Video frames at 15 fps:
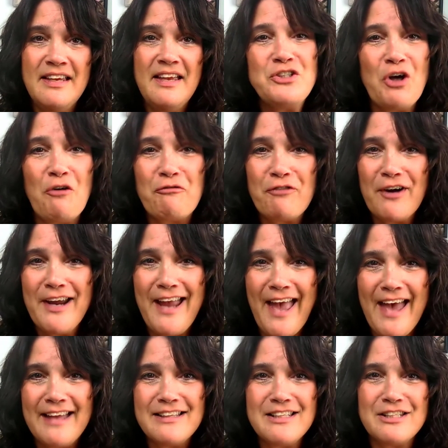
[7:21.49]
Don't
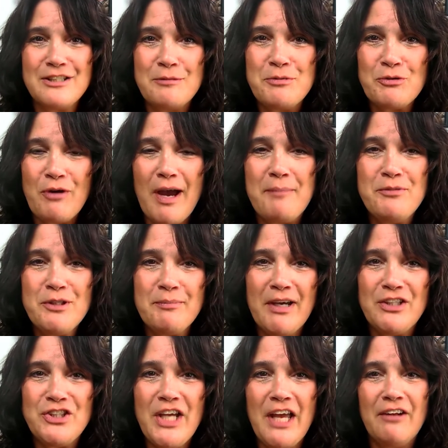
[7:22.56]
forget to subscribe to my
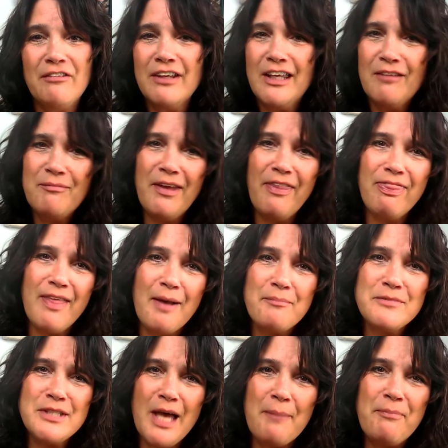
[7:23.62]
channel. Give me a
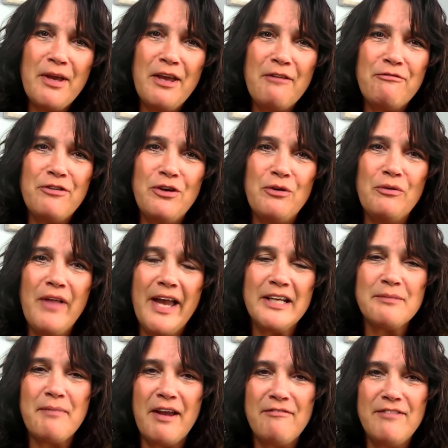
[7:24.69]
thumbs up if you
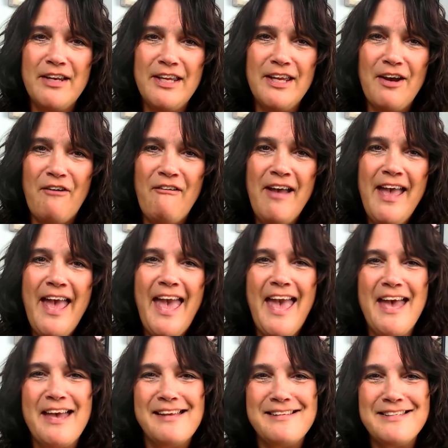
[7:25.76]
liked my video,
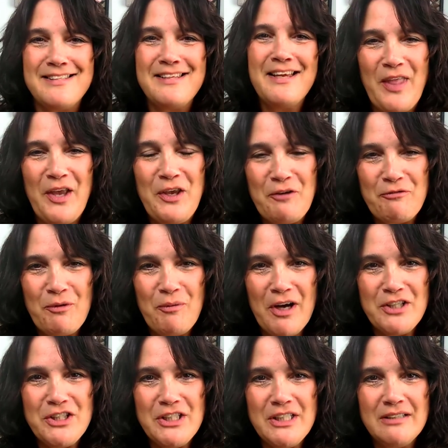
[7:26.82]
and thank you for
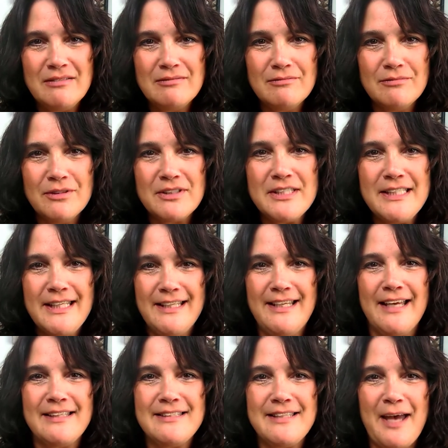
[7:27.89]
watching. We'll see you
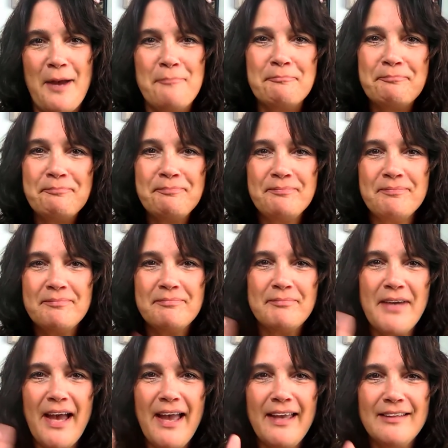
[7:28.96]
next time.
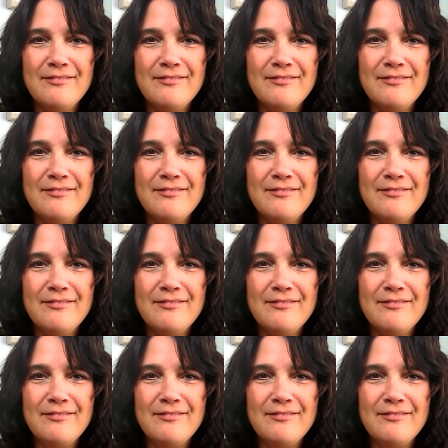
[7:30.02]
Bye.